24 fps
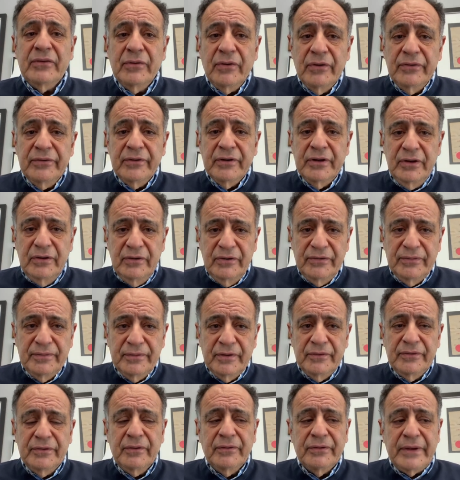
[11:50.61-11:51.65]
Those are
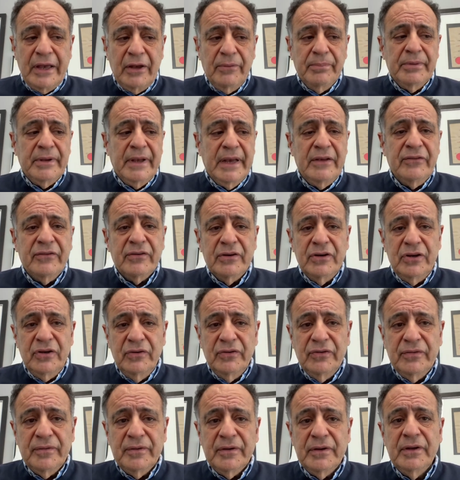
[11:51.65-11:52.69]
useful. So helplines are
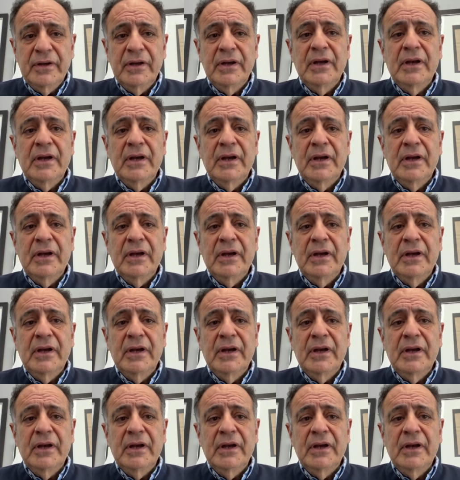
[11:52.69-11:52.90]
useful,